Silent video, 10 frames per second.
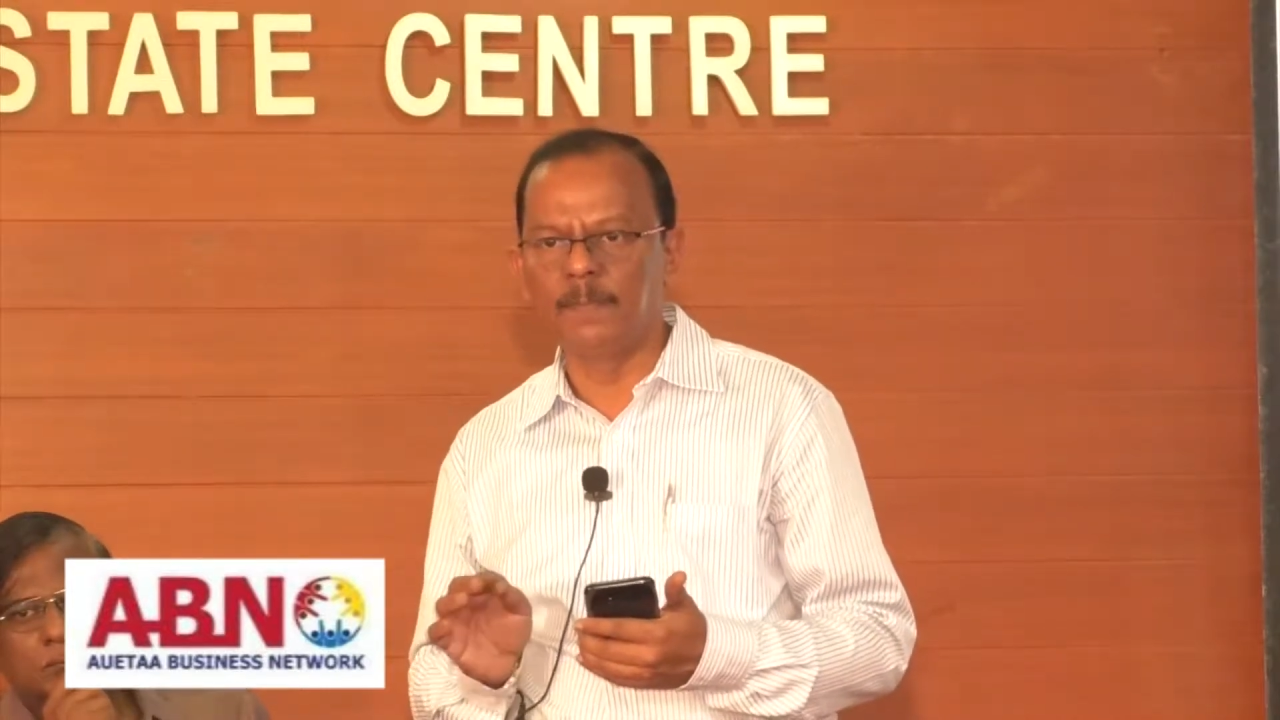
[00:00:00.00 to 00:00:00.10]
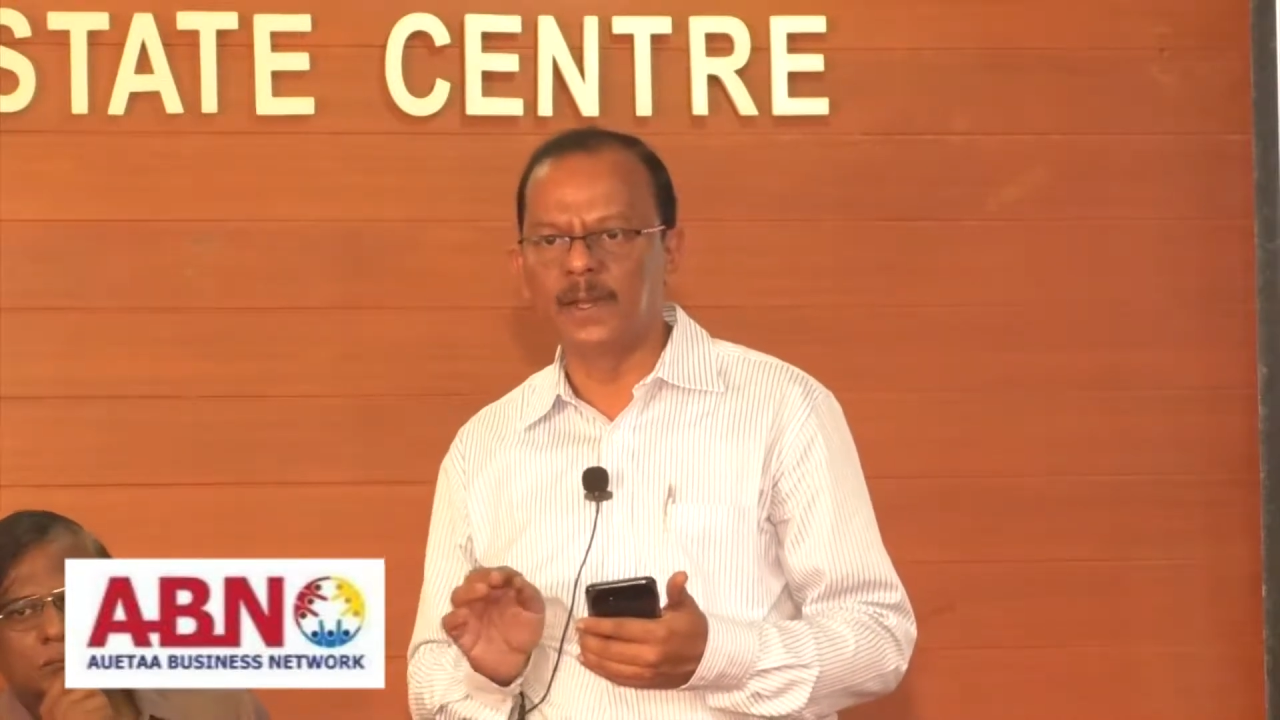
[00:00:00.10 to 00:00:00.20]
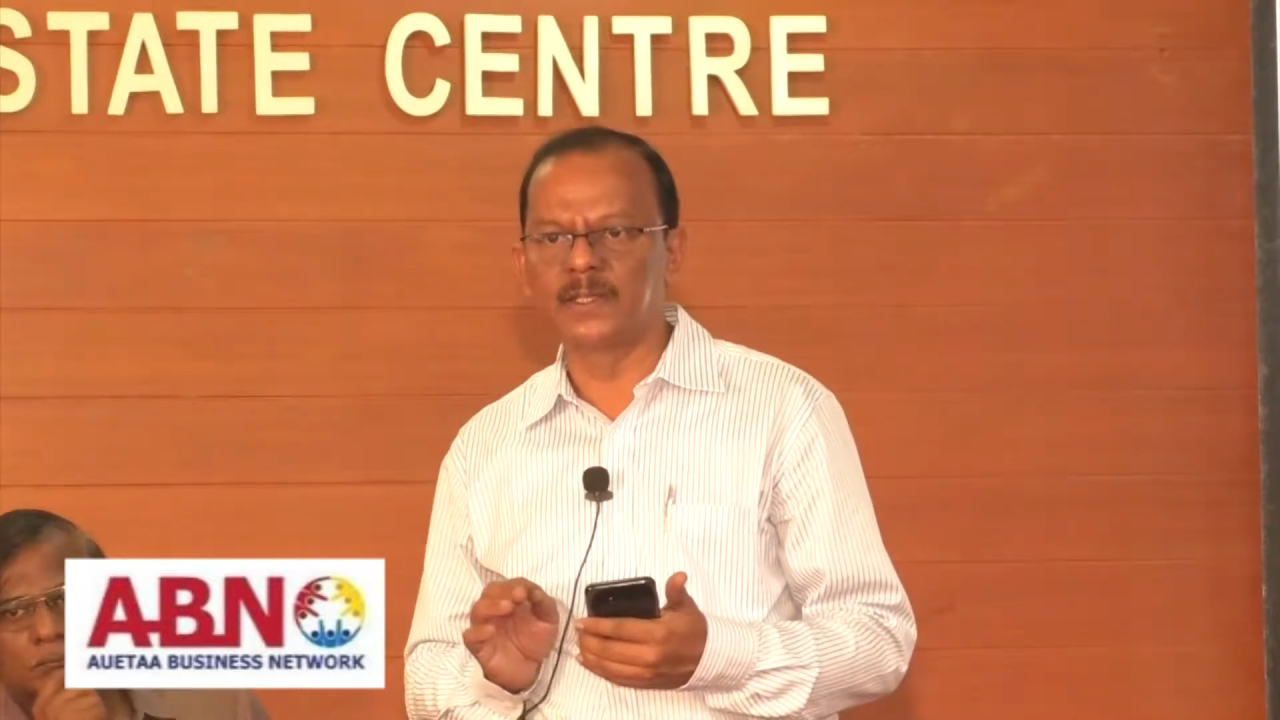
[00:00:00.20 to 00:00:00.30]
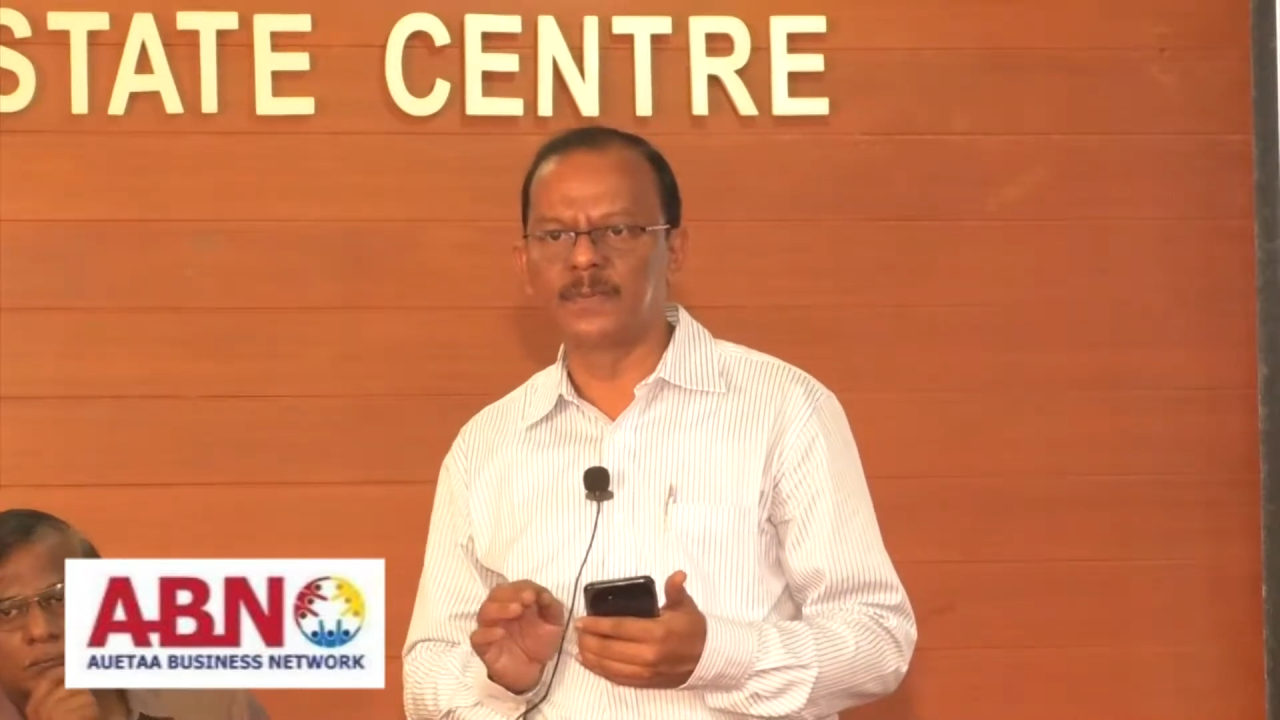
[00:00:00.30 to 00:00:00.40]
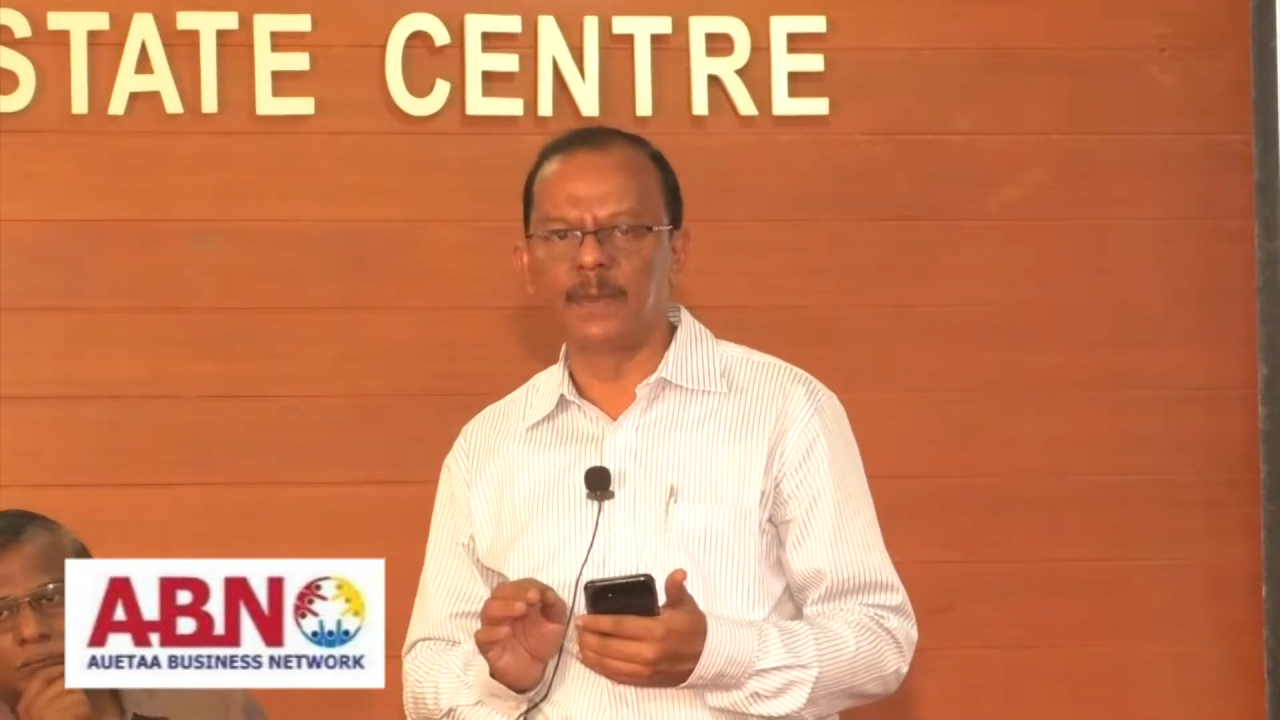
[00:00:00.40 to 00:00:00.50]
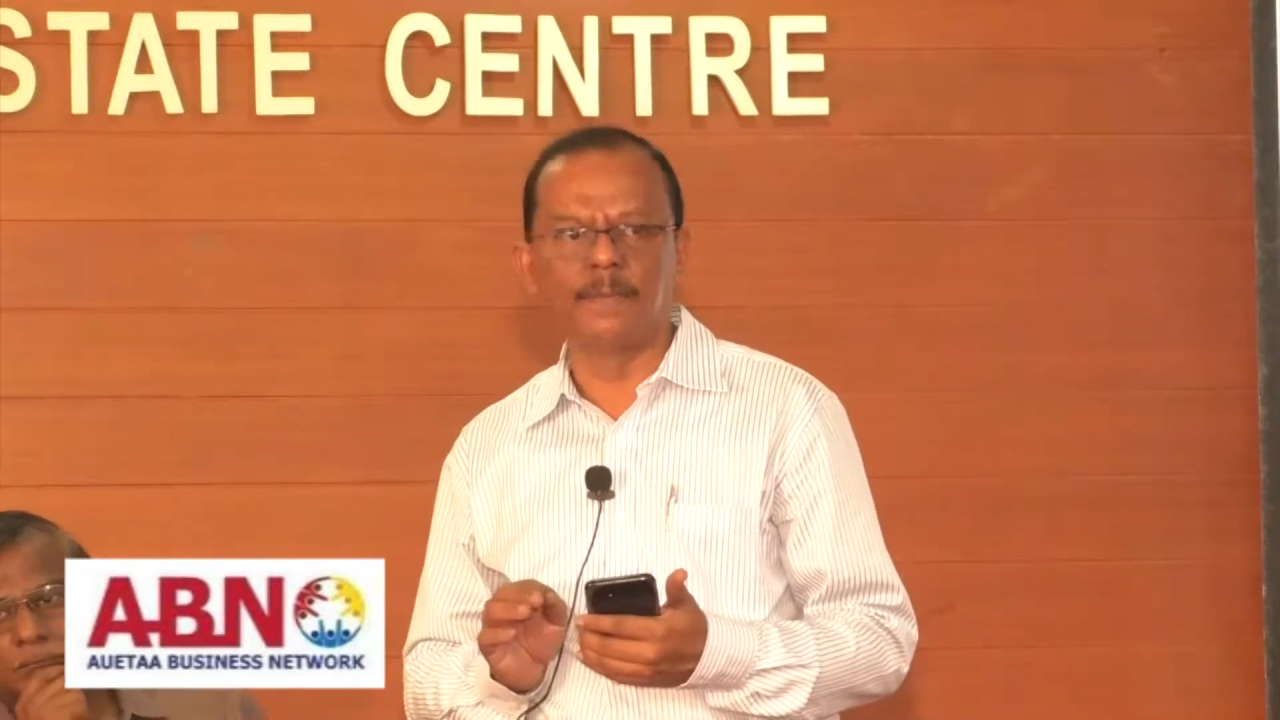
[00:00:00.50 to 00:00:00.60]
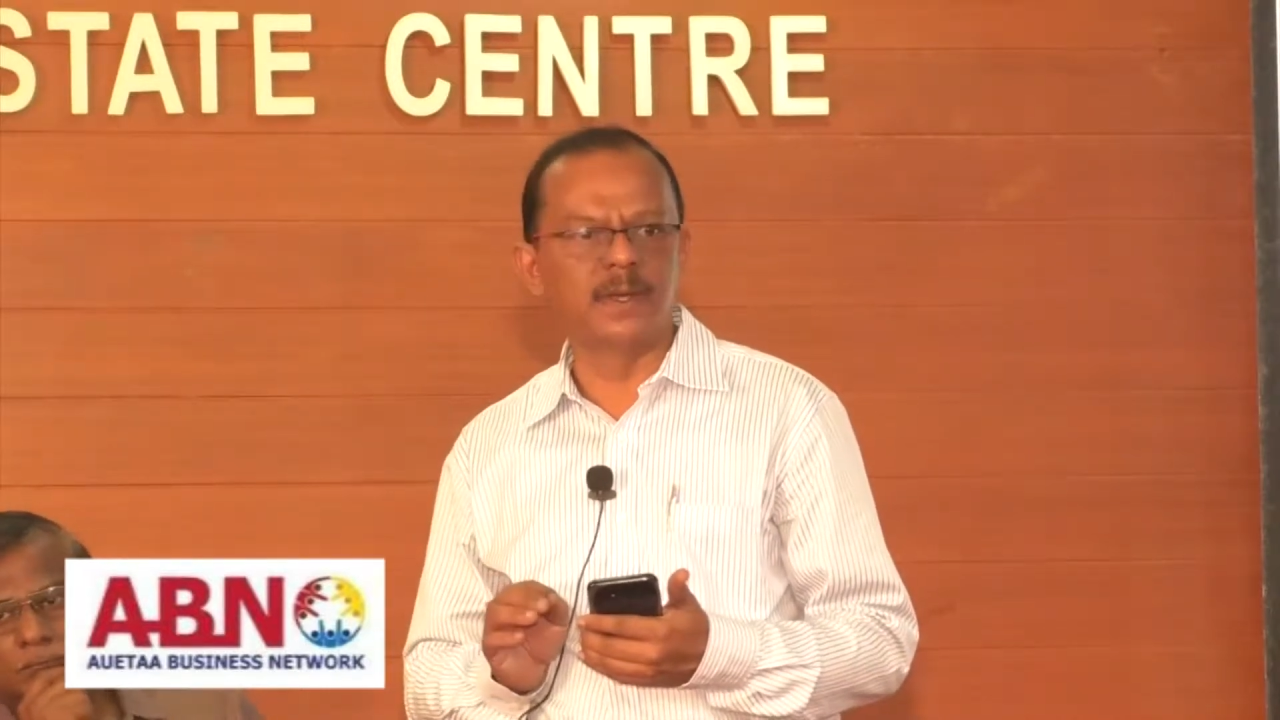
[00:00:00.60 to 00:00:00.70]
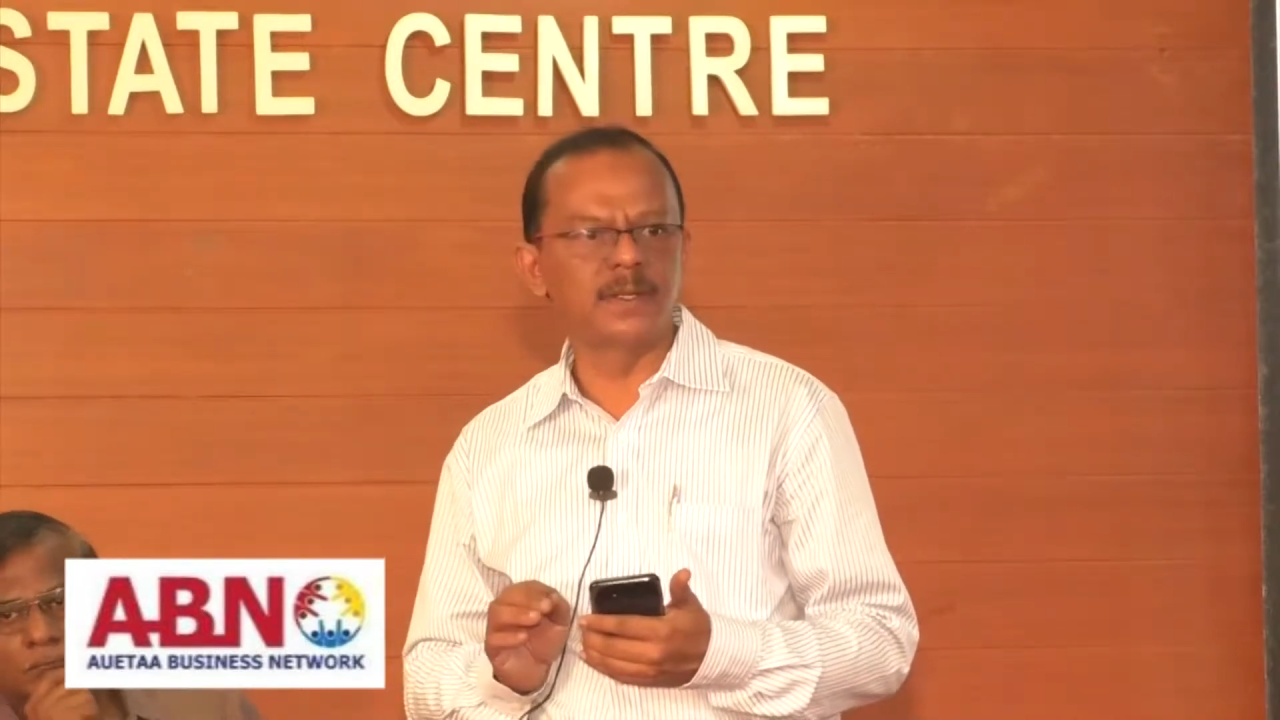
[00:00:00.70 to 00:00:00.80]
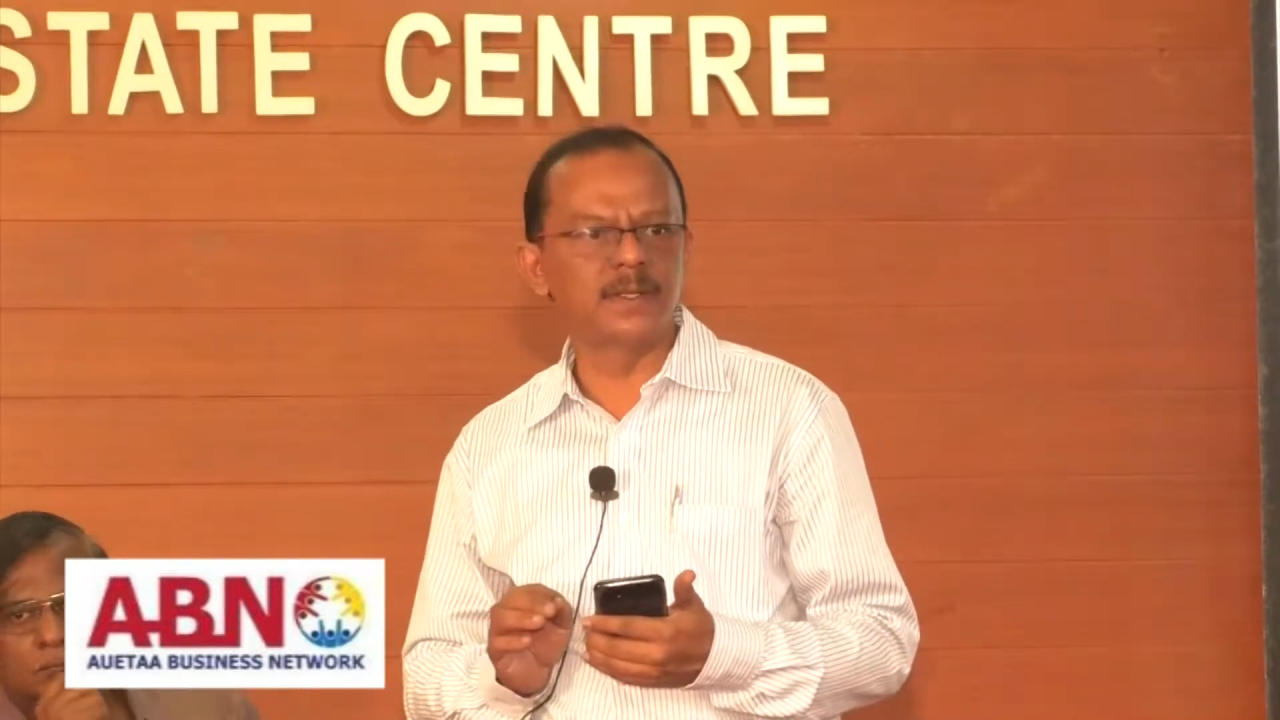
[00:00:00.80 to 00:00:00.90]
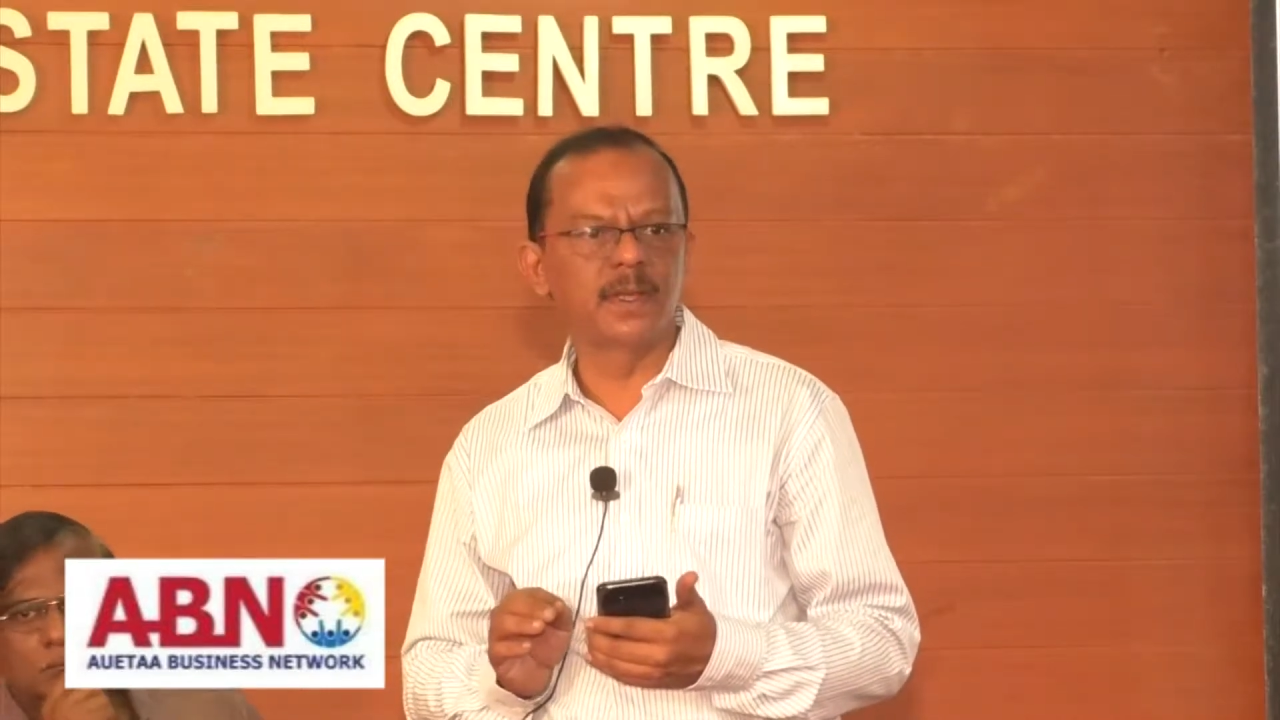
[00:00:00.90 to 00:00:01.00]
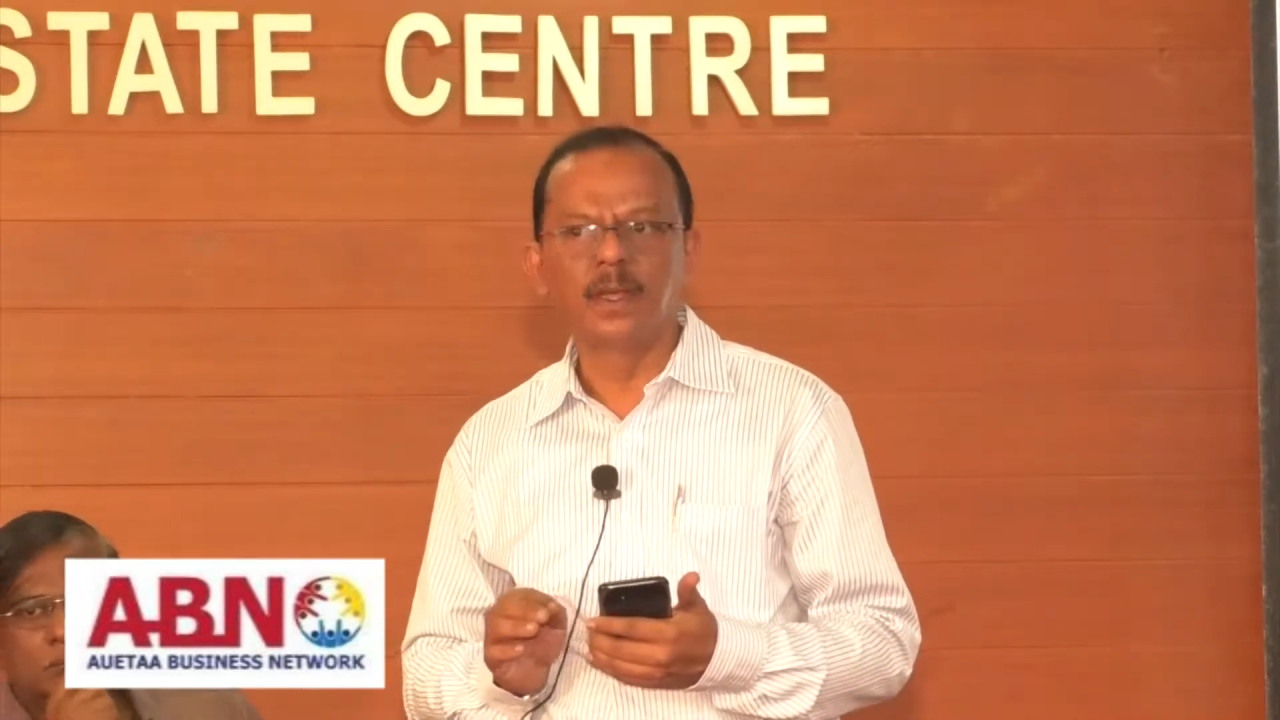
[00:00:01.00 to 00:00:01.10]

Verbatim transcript: plus members